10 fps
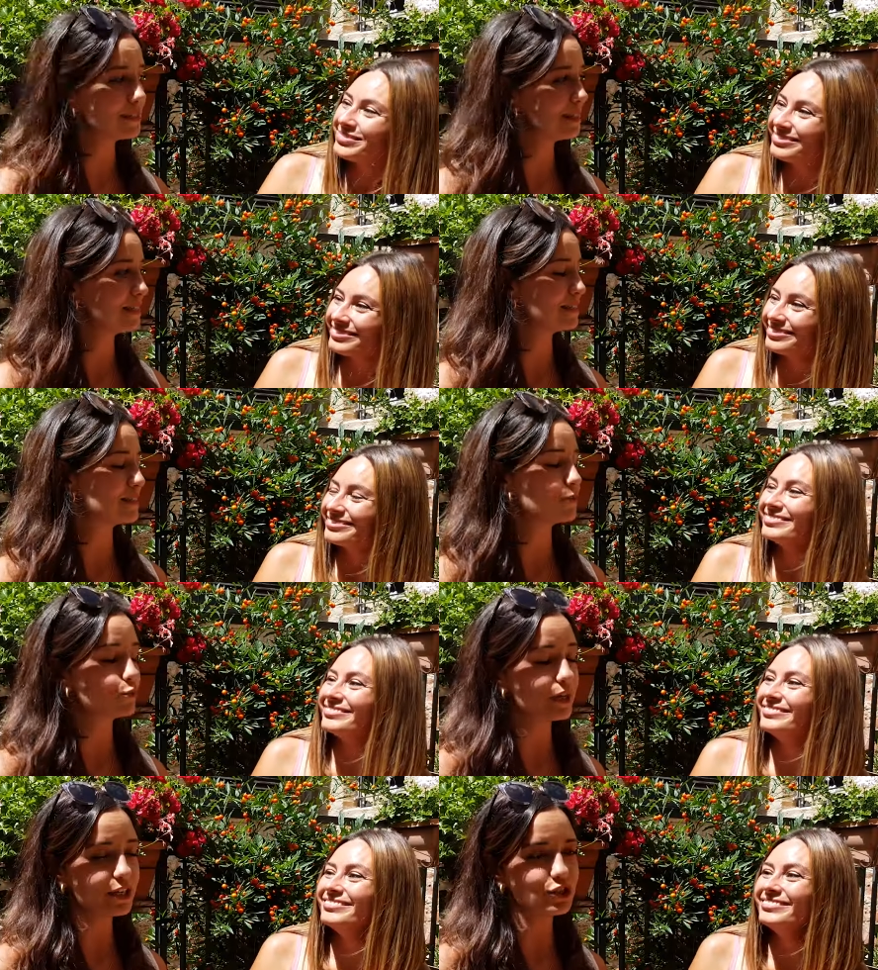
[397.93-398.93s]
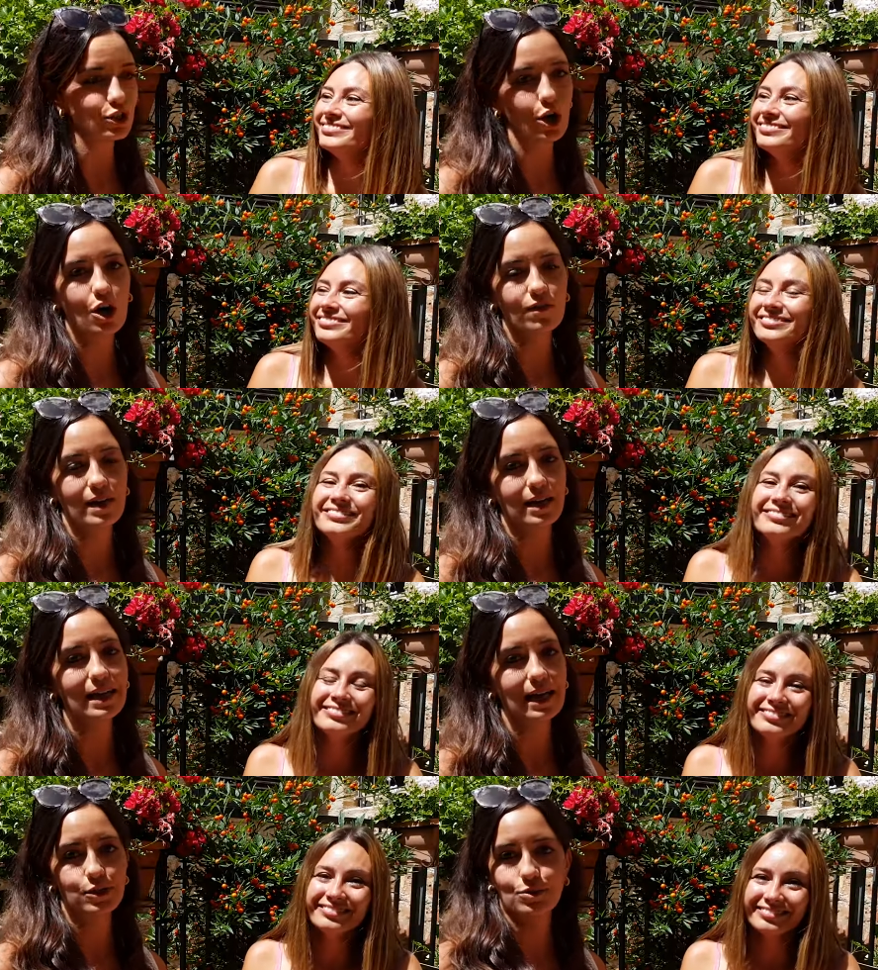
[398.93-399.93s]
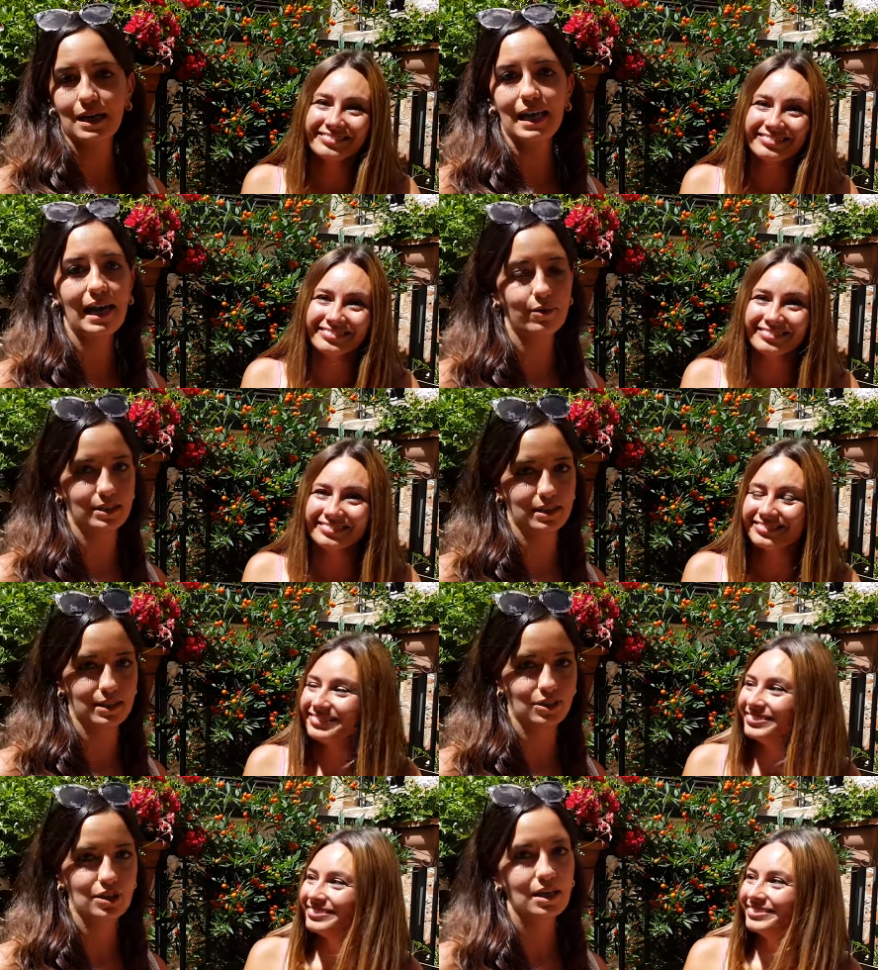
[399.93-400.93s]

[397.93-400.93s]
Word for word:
Speaker 1: it's rich of cultural heritage.